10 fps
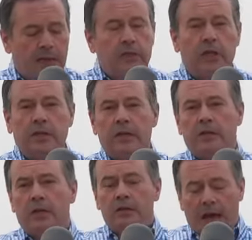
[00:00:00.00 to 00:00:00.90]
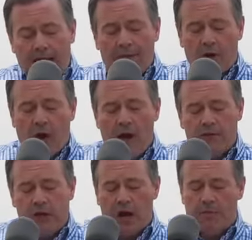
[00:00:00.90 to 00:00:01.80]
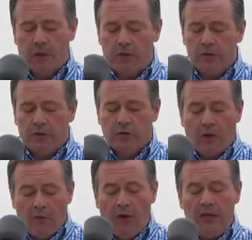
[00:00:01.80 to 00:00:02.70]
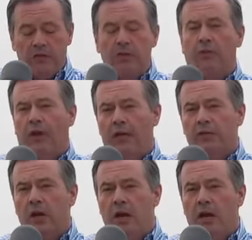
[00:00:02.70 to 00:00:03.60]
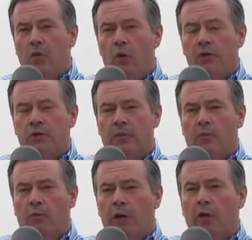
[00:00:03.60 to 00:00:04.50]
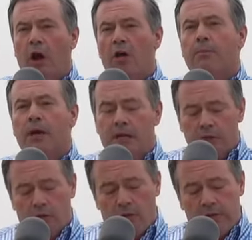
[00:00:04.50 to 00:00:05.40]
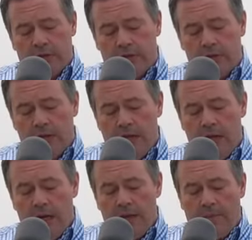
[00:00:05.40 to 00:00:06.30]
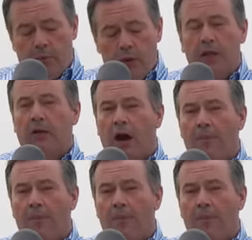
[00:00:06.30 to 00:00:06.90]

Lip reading: These conditions have our livestock producers face to face with some real heartbreaking choices that put their